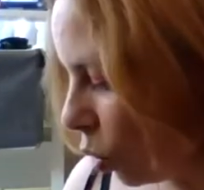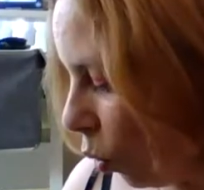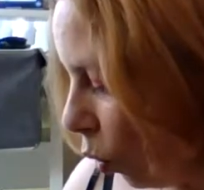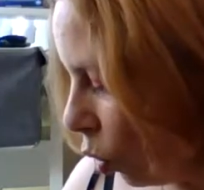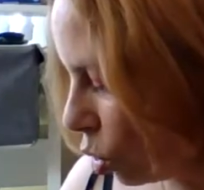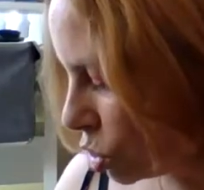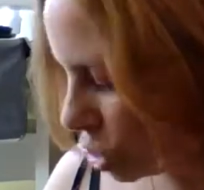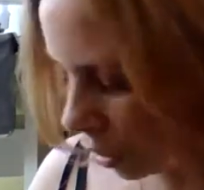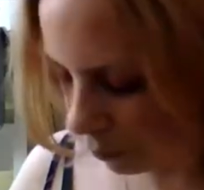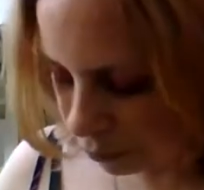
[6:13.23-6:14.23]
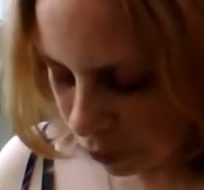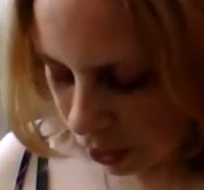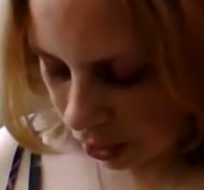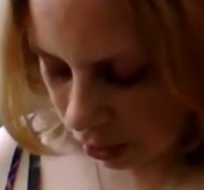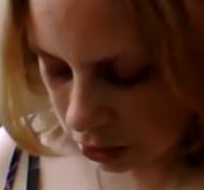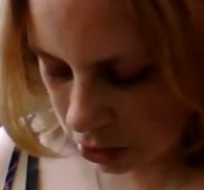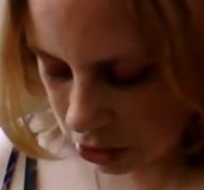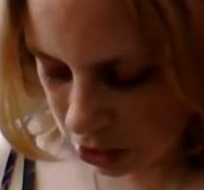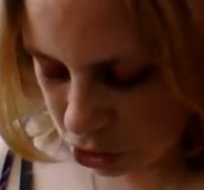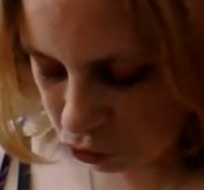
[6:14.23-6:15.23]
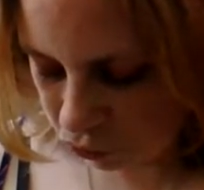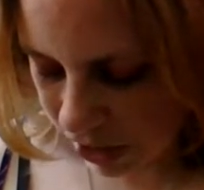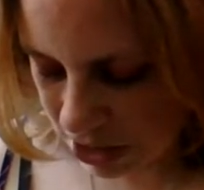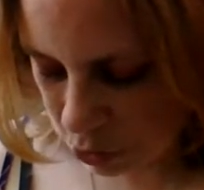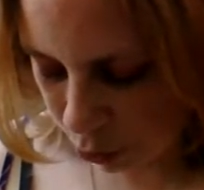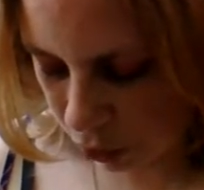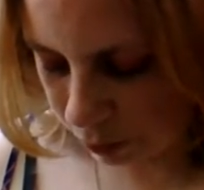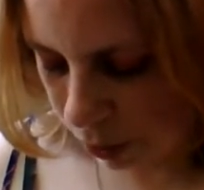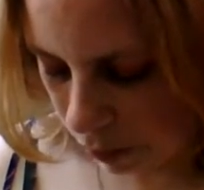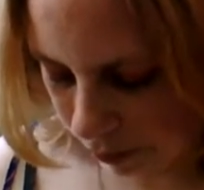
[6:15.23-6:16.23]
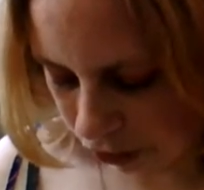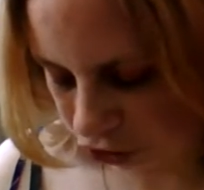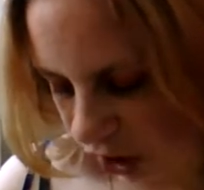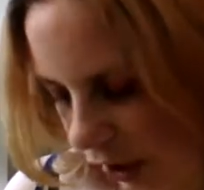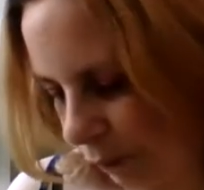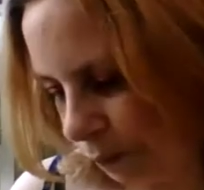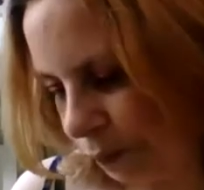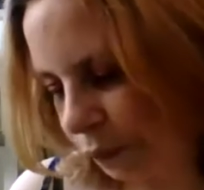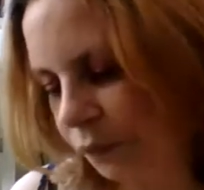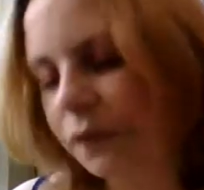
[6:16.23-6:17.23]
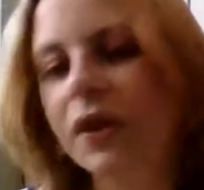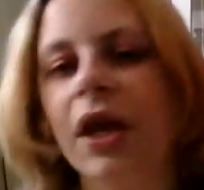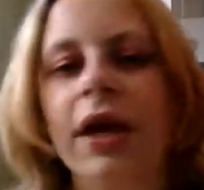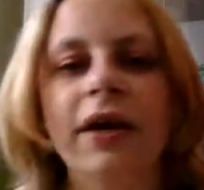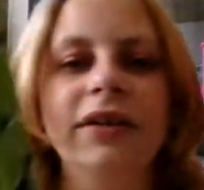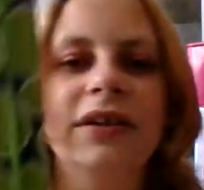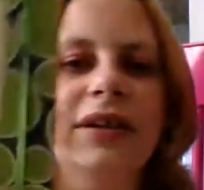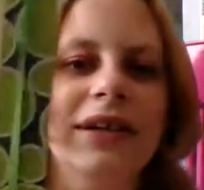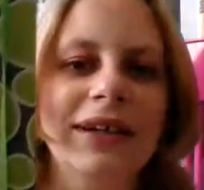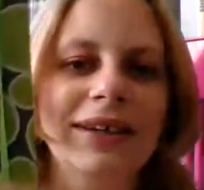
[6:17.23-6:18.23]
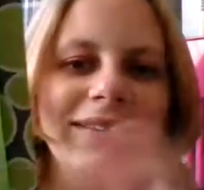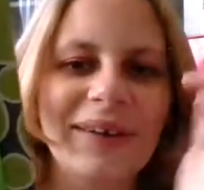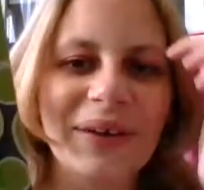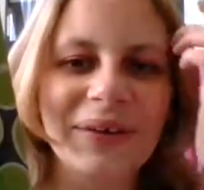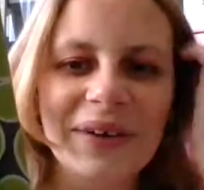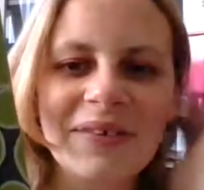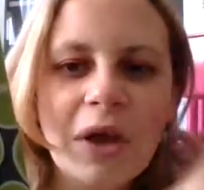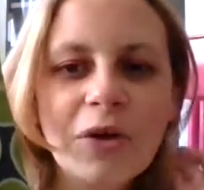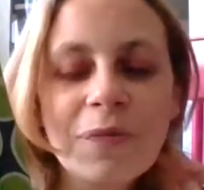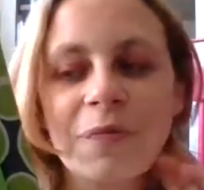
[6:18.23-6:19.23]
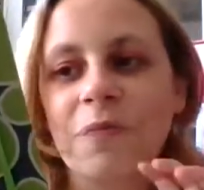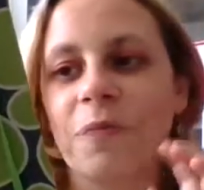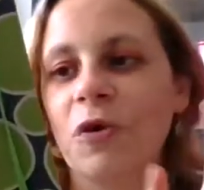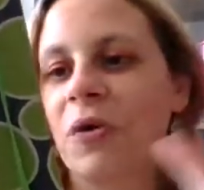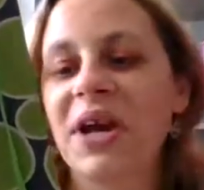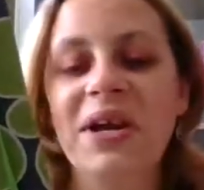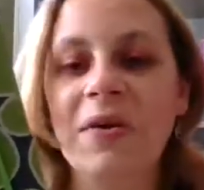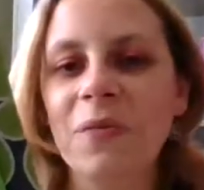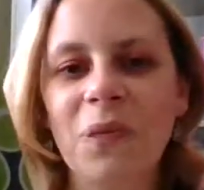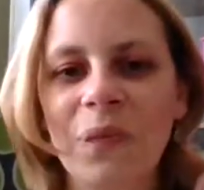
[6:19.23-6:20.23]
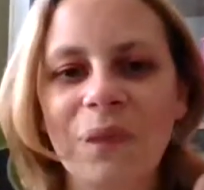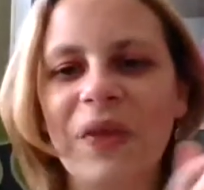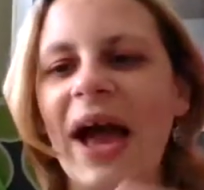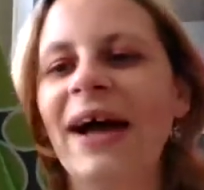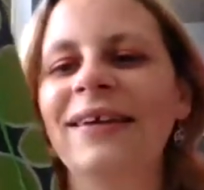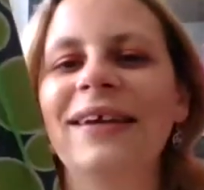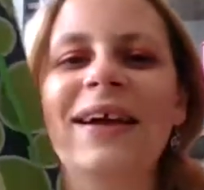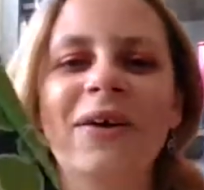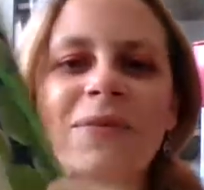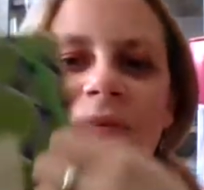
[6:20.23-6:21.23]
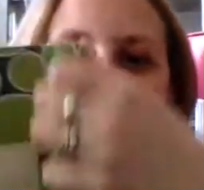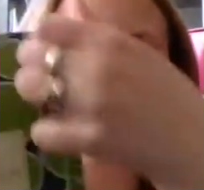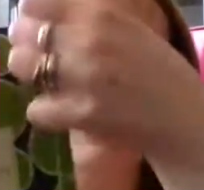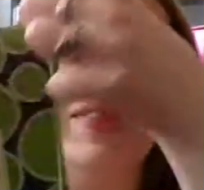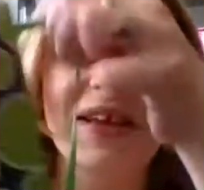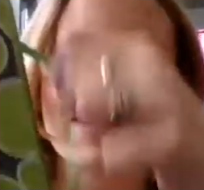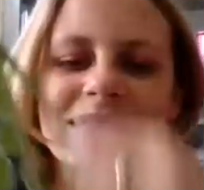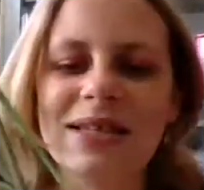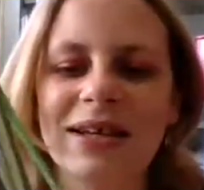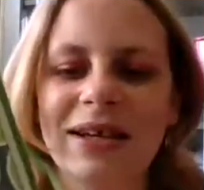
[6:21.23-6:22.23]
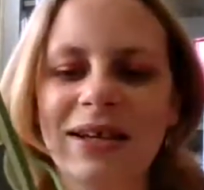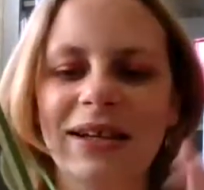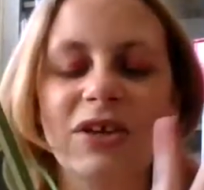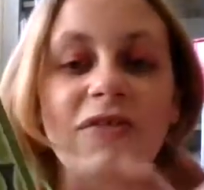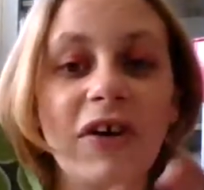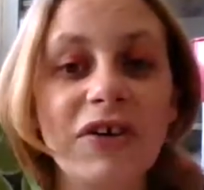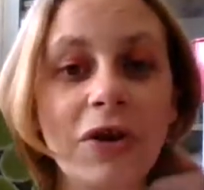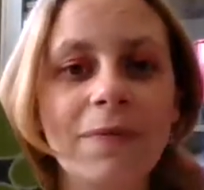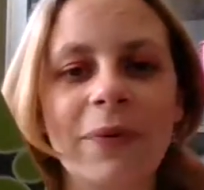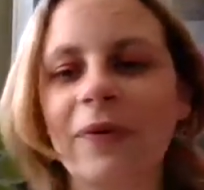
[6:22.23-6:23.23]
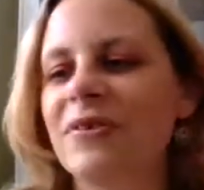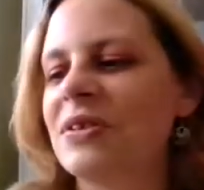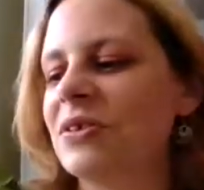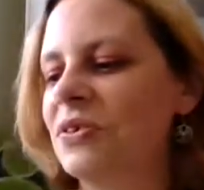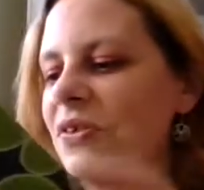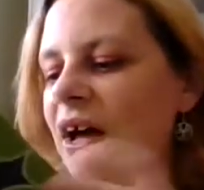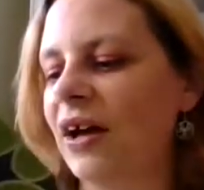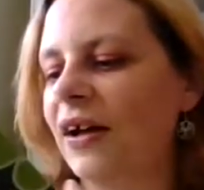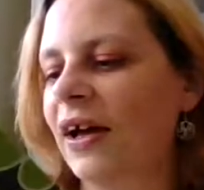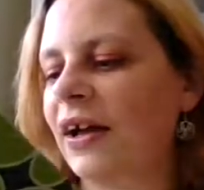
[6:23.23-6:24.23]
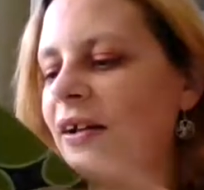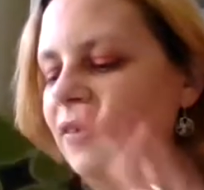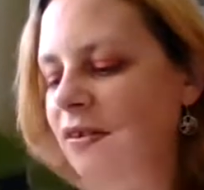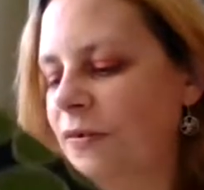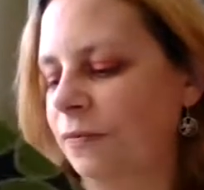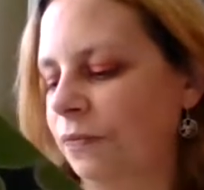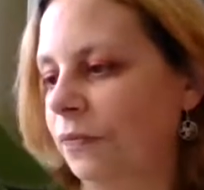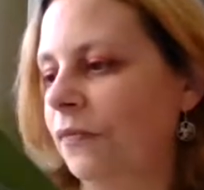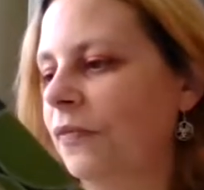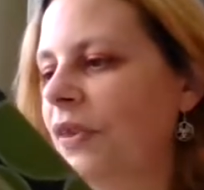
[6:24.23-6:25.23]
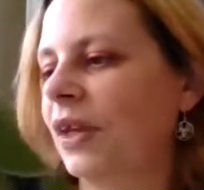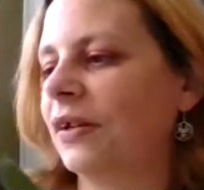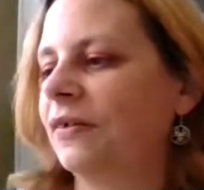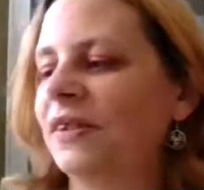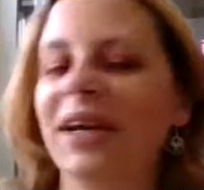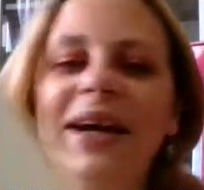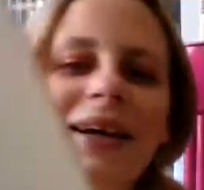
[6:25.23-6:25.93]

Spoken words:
awesome, and this is Race Point Publishing. And so it's green, and it comes with like this. Like, you find notebooks that do that, and yeah.